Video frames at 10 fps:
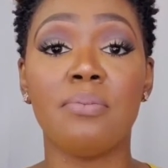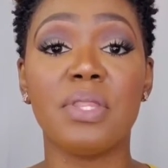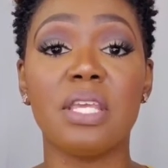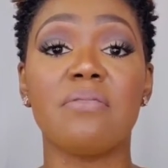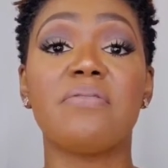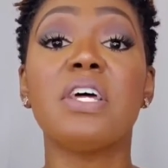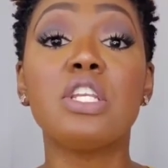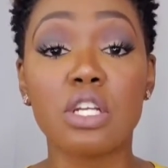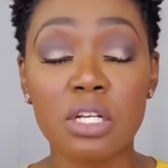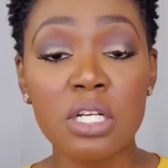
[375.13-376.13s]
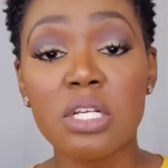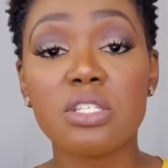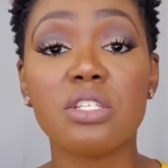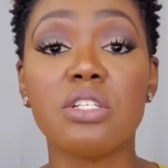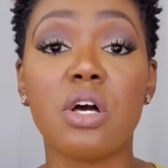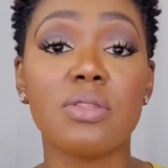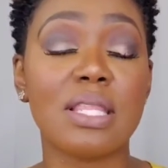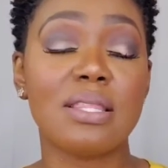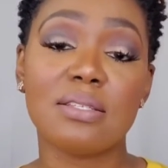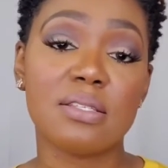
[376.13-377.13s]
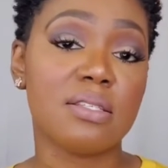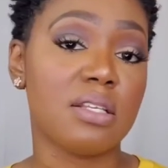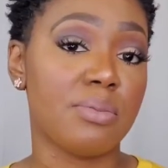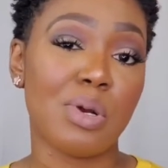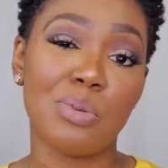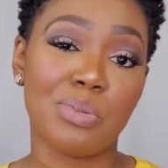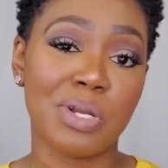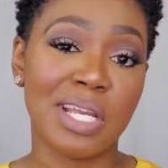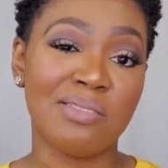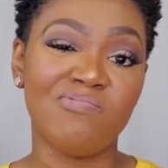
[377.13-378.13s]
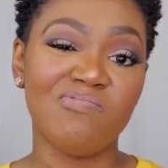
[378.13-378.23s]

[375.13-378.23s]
the offender to know that this is inappropriate,